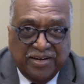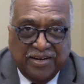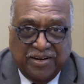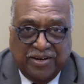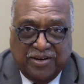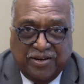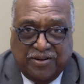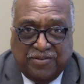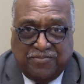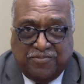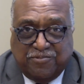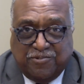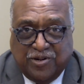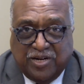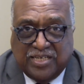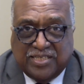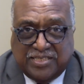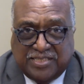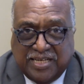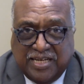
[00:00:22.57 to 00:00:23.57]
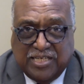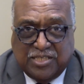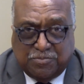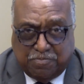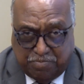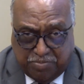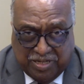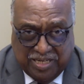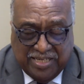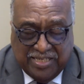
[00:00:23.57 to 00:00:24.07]
of what takes
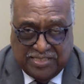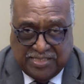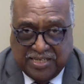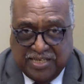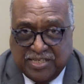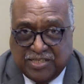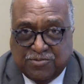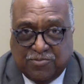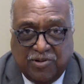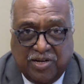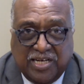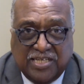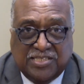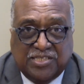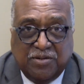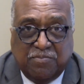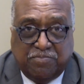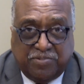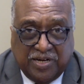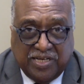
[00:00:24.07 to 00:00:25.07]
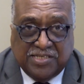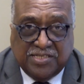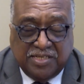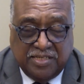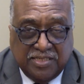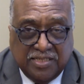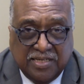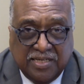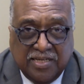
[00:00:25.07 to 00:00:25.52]
place as well as the present.